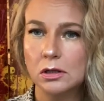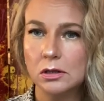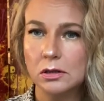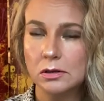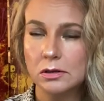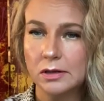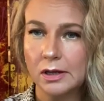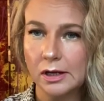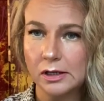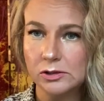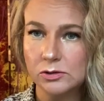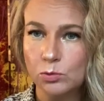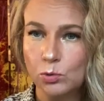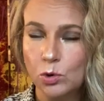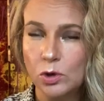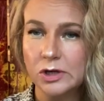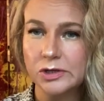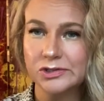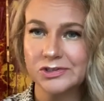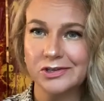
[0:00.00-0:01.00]
that
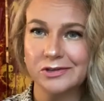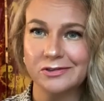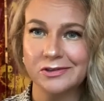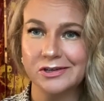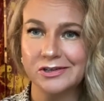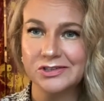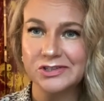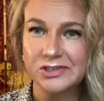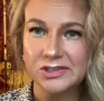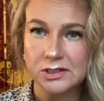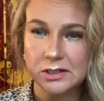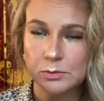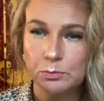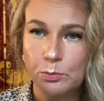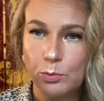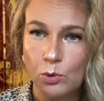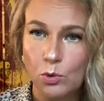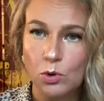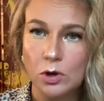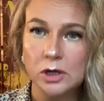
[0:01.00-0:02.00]
was the
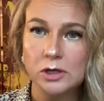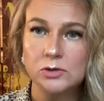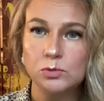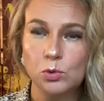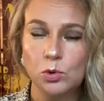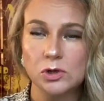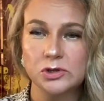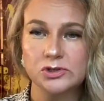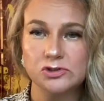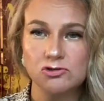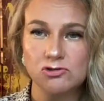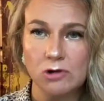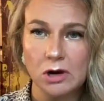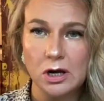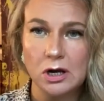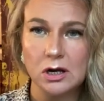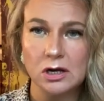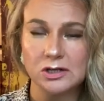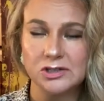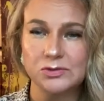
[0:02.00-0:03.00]
support was
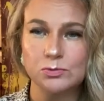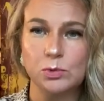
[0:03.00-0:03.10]
drugs,